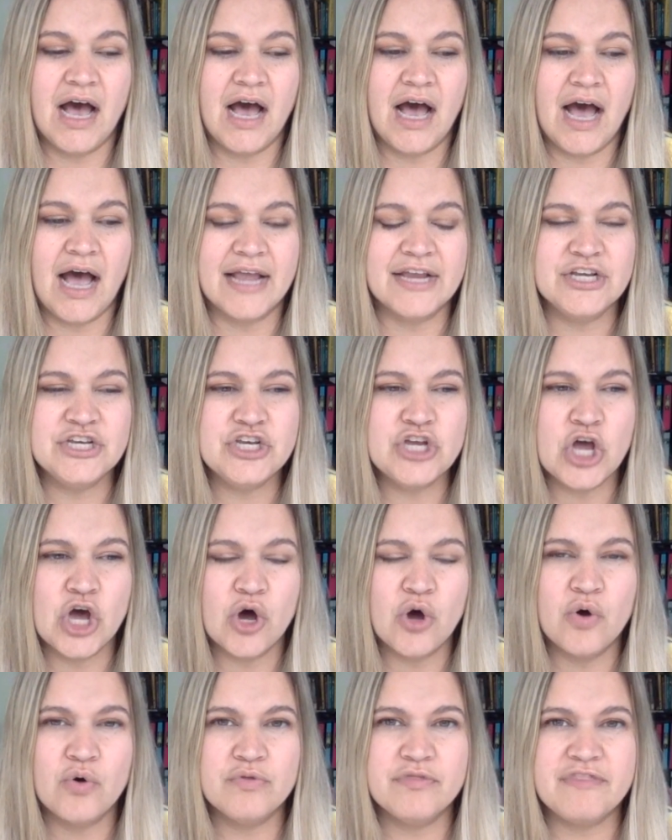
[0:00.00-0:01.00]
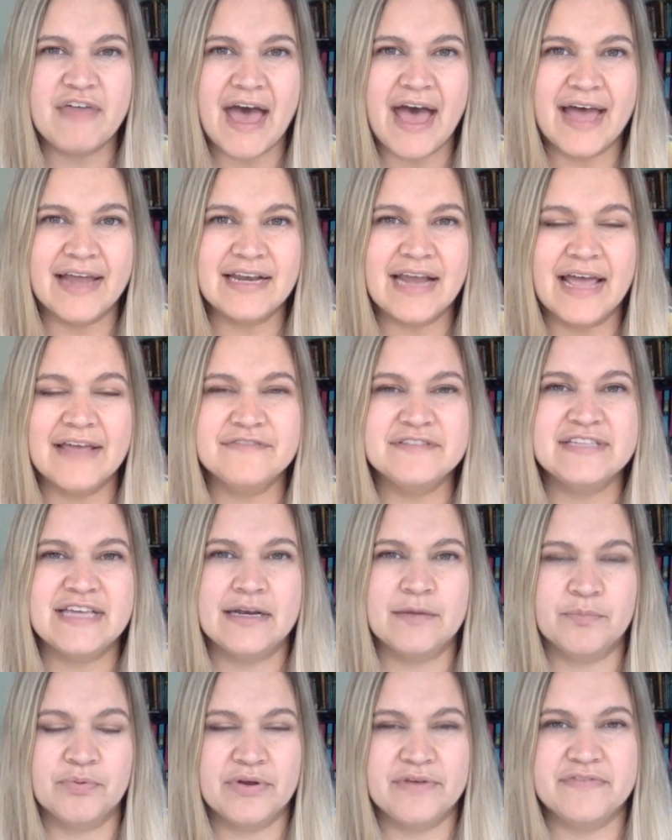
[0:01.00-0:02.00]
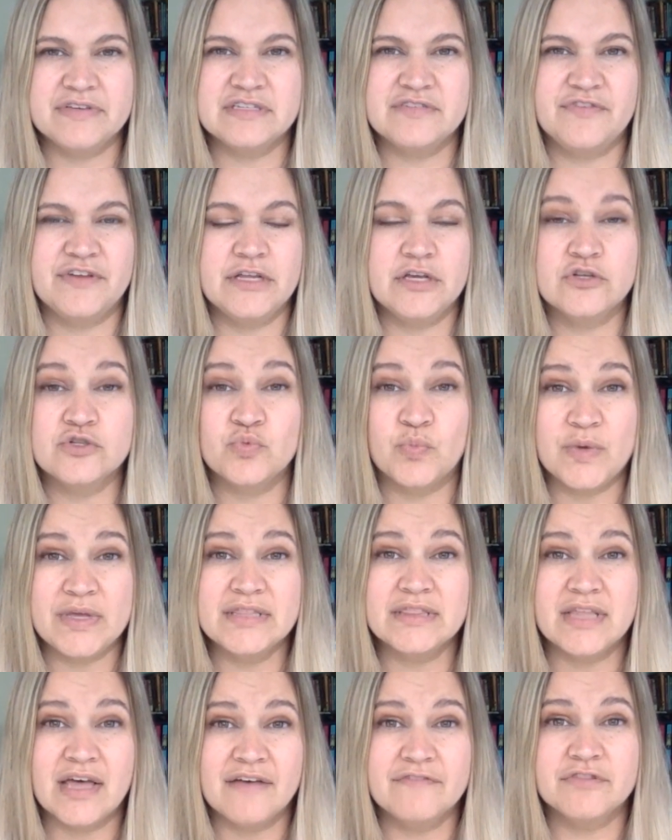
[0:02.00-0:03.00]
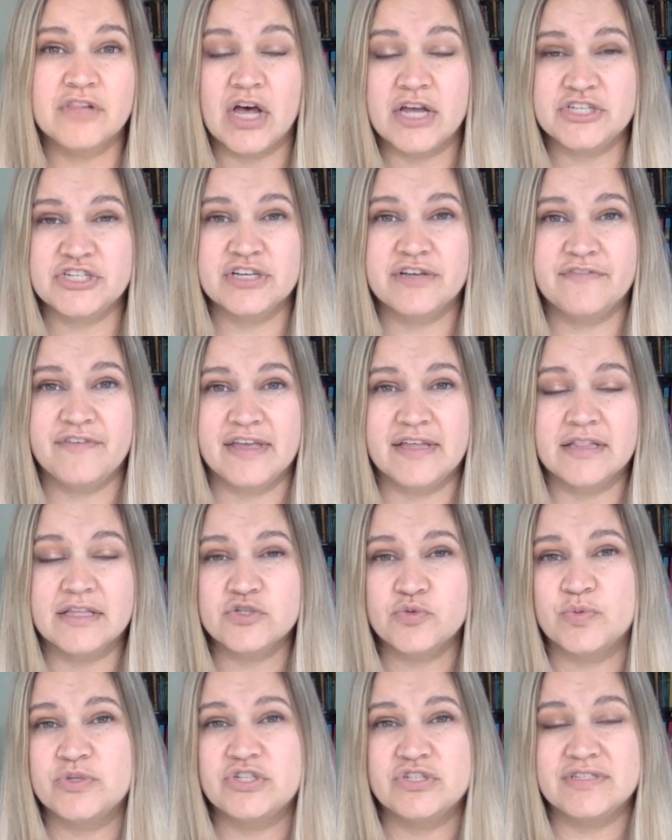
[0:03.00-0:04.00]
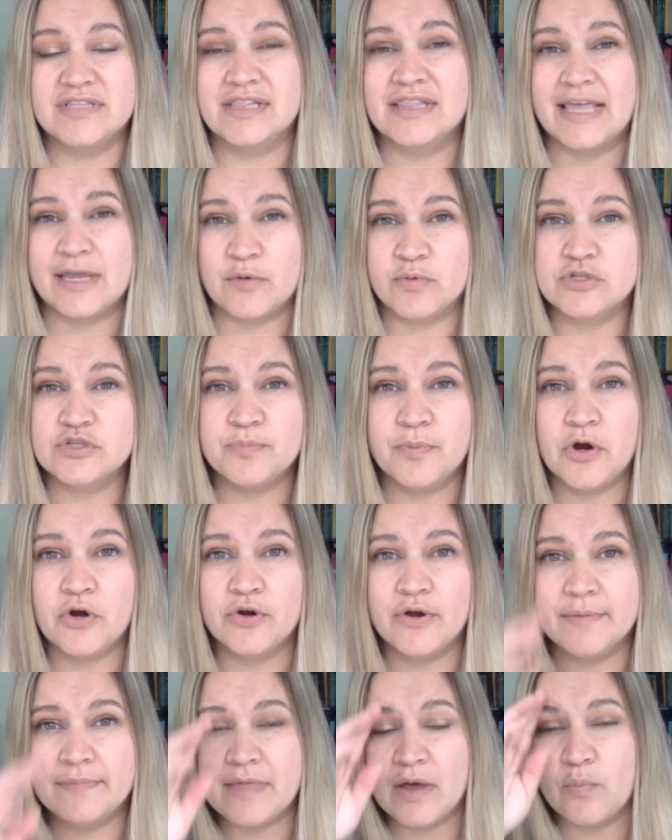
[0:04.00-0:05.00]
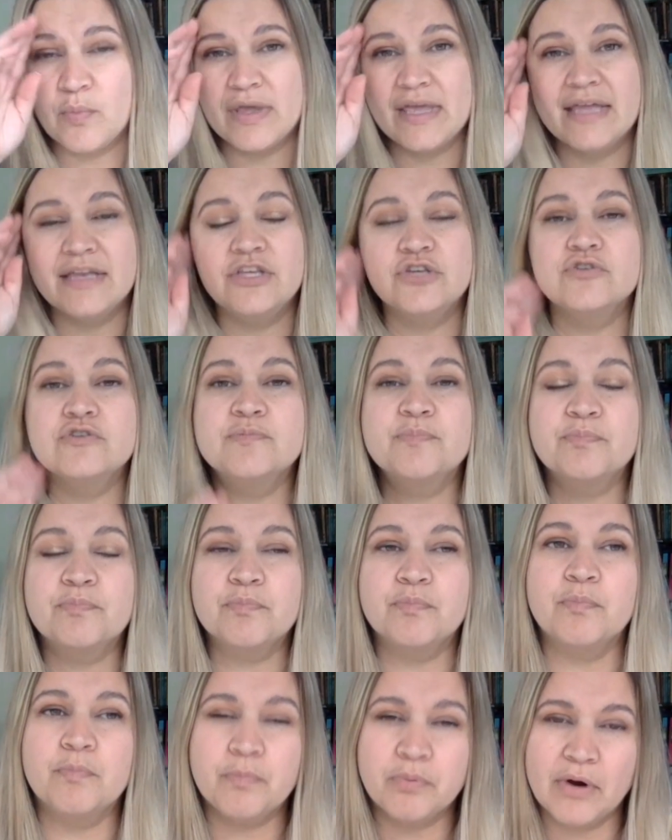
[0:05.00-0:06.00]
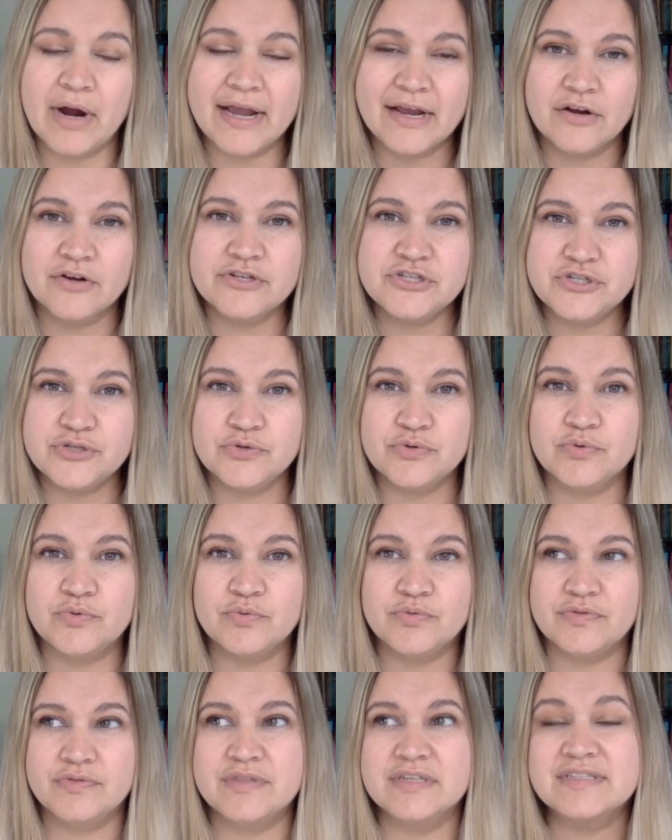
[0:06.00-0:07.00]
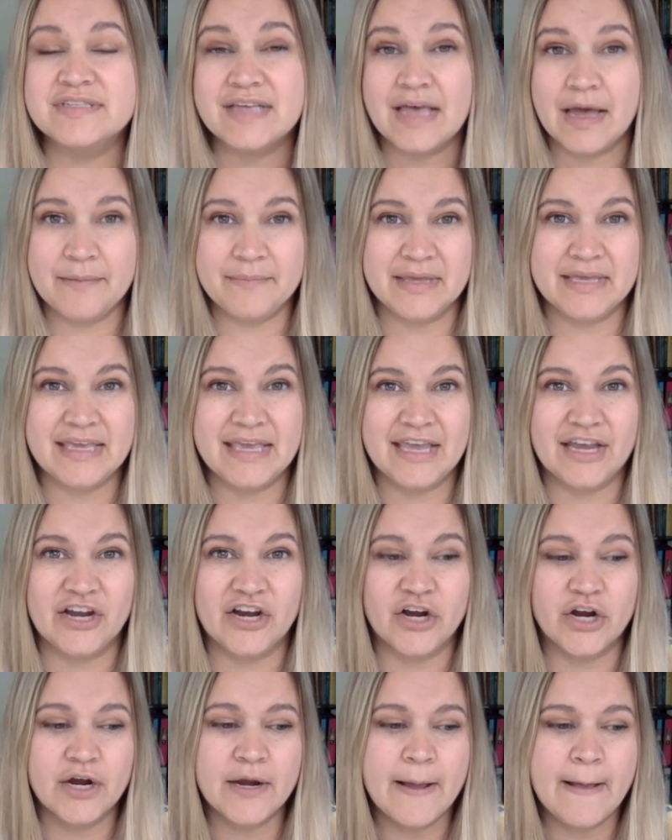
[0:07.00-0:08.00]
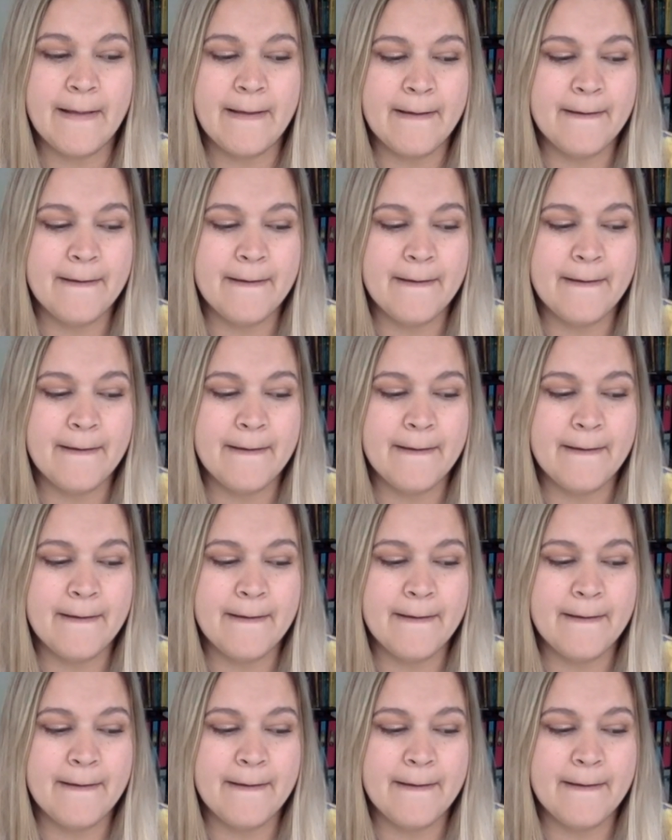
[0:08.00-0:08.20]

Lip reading: I know that I've said in previous videos, we love Logic of English, which is the language program that we had used prior to this coming year.